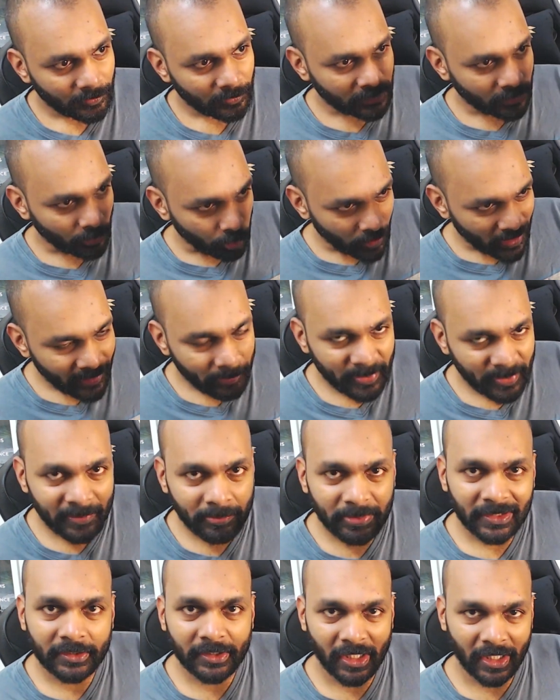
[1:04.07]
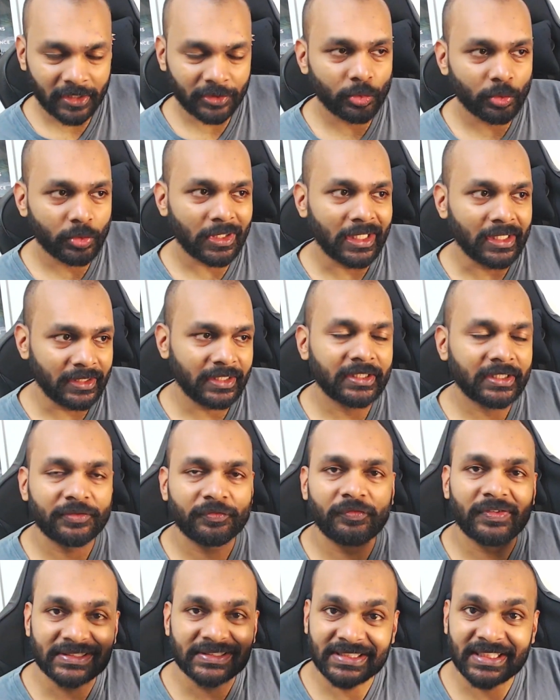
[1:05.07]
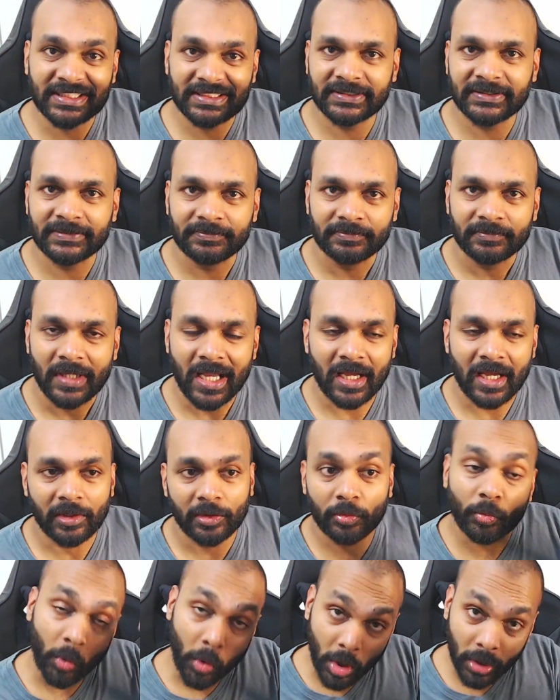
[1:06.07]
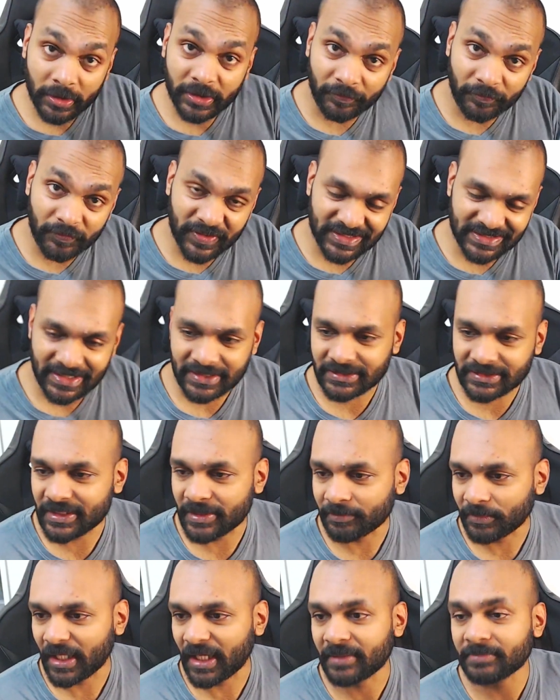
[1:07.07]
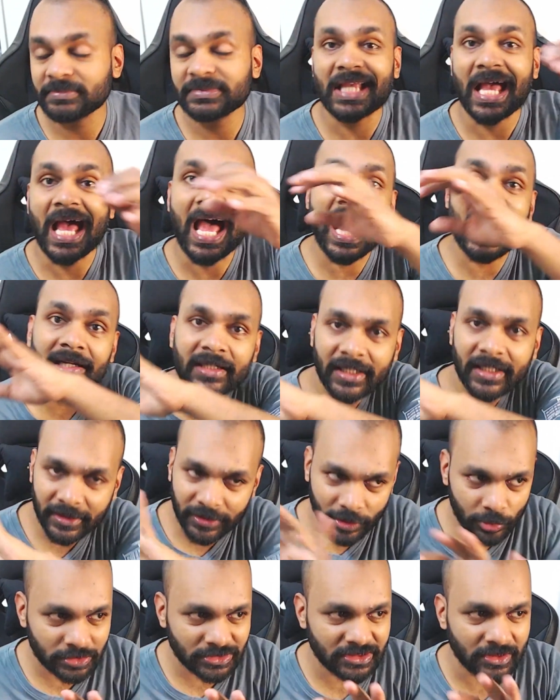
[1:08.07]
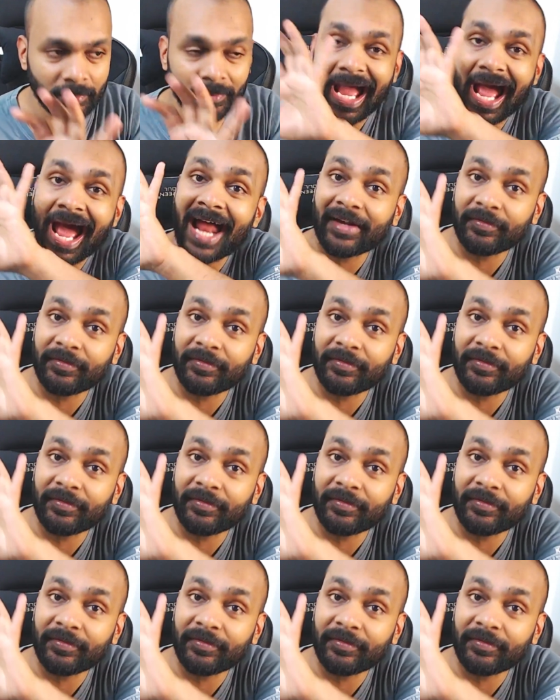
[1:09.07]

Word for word: the way people try to connect physics uh, quantum physics sometimes and Hinduism and